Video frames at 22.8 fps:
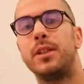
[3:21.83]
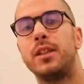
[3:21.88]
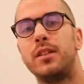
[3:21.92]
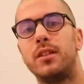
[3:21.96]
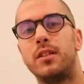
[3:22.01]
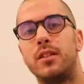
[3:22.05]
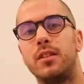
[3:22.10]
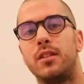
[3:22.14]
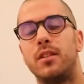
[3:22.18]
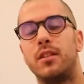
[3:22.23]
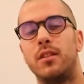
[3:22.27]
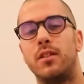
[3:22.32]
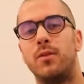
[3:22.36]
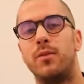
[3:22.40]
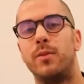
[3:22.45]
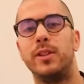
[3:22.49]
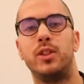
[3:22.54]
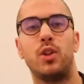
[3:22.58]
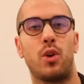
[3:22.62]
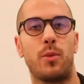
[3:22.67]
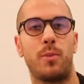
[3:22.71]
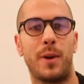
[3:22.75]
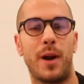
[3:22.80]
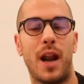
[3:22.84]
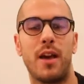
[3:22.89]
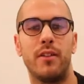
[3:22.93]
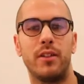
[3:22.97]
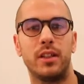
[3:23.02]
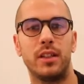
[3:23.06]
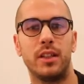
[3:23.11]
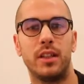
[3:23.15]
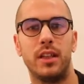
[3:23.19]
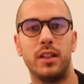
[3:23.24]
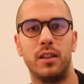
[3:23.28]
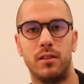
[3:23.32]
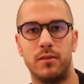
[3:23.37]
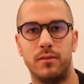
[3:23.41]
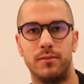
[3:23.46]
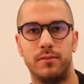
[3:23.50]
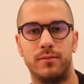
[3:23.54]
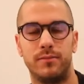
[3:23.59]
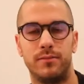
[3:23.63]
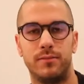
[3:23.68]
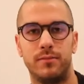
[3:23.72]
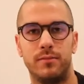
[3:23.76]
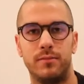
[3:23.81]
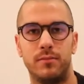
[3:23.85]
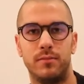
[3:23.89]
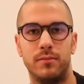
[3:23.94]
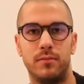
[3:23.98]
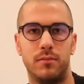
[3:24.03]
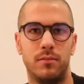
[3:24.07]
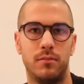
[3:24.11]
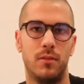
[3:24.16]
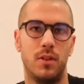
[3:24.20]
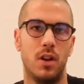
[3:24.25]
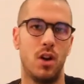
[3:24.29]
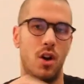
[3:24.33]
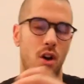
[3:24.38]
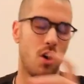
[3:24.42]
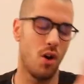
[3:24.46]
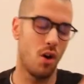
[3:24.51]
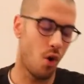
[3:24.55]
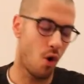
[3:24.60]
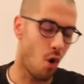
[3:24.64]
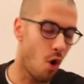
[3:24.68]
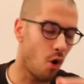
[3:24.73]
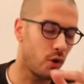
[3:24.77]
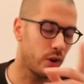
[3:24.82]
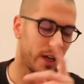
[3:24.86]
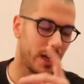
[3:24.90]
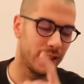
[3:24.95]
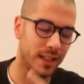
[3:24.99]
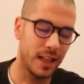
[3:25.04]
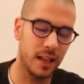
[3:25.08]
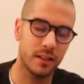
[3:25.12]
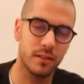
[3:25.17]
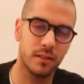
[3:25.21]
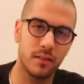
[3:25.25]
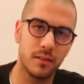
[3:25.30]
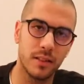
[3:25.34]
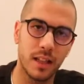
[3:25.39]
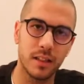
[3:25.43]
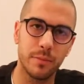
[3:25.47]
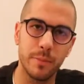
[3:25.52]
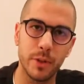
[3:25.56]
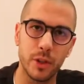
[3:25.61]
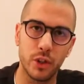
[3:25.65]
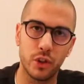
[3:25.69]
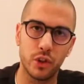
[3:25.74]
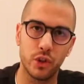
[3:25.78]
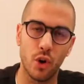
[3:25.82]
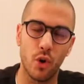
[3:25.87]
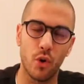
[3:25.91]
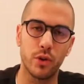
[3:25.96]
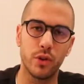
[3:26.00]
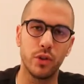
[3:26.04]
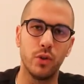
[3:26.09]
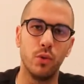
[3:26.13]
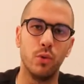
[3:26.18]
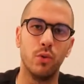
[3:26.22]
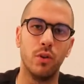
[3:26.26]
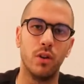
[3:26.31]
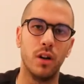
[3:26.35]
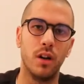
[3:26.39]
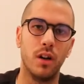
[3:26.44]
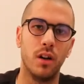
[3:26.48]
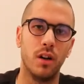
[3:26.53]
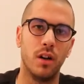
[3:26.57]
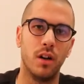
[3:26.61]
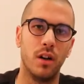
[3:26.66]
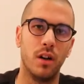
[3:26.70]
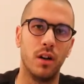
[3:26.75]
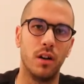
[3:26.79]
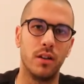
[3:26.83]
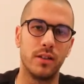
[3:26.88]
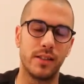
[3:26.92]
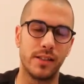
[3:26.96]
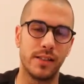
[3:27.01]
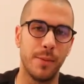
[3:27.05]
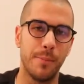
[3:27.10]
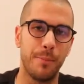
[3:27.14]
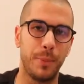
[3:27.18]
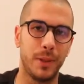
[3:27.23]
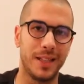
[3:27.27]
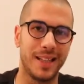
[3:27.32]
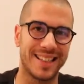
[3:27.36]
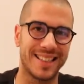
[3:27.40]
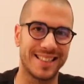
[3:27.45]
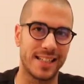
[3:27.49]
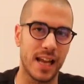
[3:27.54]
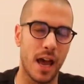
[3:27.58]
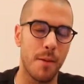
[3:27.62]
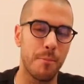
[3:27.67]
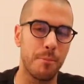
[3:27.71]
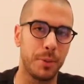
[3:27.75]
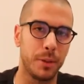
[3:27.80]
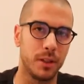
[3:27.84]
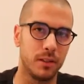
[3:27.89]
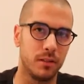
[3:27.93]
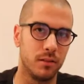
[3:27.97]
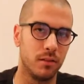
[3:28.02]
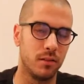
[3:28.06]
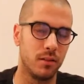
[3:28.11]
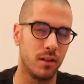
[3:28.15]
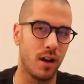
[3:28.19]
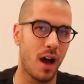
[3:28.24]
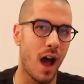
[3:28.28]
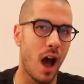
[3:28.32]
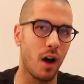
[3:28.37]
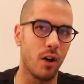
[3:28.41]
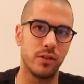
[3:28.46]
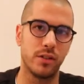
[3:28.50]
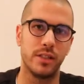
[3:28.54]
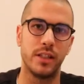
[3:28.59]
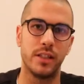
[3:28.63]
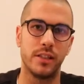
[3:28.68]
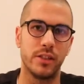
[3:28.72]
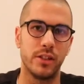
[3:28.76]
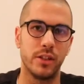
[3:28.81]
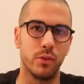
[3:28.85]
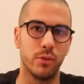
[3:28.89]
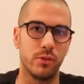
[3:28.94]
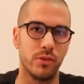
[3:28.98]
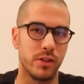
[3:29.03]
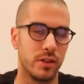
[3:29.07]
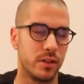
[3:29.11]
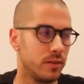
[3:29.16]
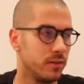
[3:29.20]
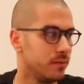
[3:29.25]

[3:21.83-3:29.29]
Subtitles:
it with your private key. Okay, let me show you a simple example. How is this used?